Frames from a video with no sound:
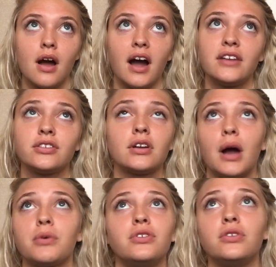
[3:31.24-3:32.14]
I started,
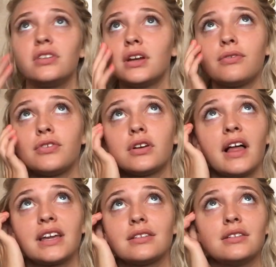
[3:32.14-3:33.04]
I was using it for
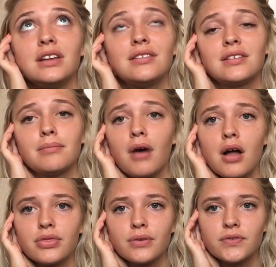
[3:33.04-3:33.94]
like at least a
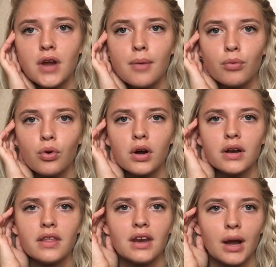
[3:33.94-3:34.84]
month, if not more.
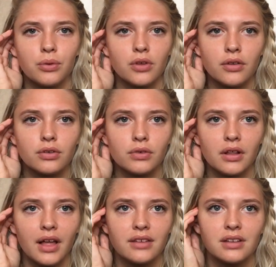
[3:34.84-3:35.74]
And then I was also
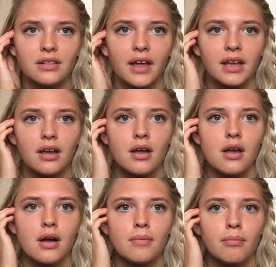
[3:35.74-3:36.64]
realizing like,
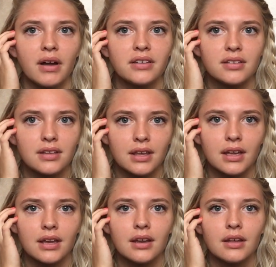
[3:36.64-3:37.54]
my
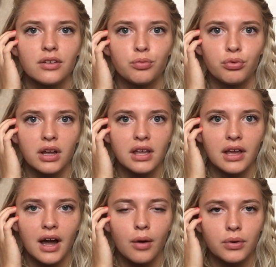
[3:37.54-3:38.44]
skin is
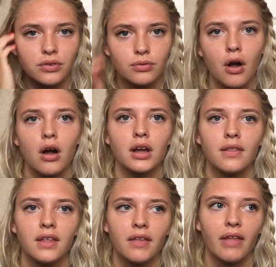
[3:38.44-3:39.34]
breaking out. What is wrong?
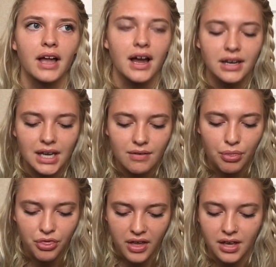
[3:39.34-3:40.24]
And then like I didn't
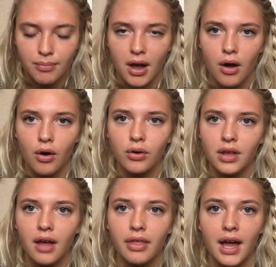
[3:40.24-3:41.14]
even think about, oh
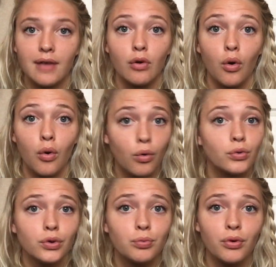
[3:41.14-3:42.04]
yeah, they have a whole
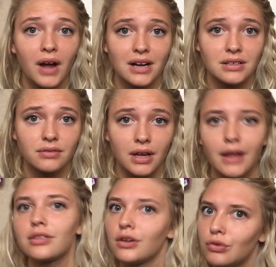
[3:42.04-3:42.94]
new proactive now.
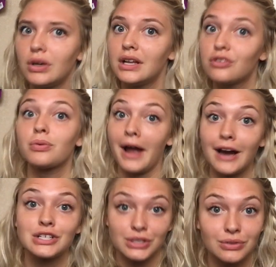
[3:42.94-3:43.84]
Like the ingredients were
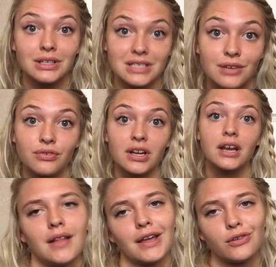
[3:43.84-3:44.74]
actually really
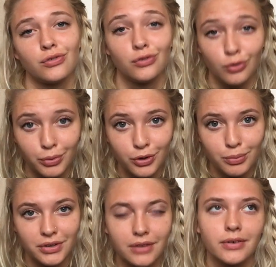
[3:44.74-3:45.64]
different, like super
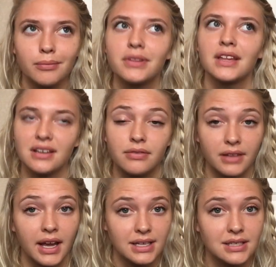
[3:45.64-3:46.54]
duper different, but they
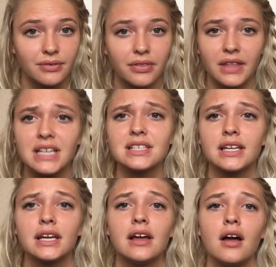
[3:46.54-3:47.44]
definitely had different things
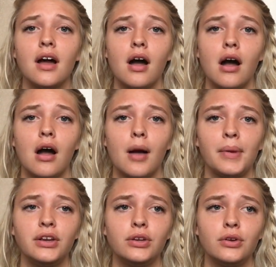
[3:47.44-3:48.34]
in it.
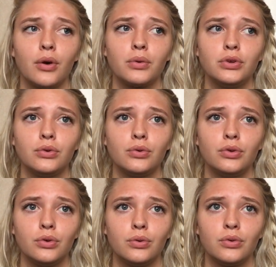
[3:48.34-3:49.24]
Um, and you know when you
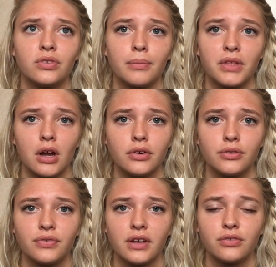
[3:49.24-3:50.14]
use something on
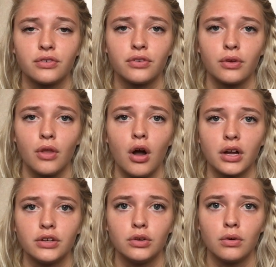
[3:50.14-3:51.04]
your face for so
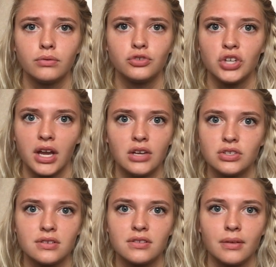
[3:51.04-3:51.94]
long and you change
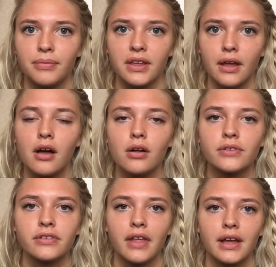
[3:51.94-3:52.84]
it to something
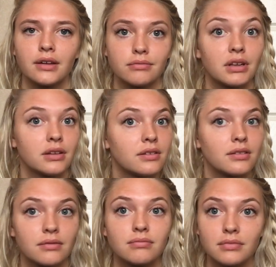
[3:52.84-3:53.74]
else, like it's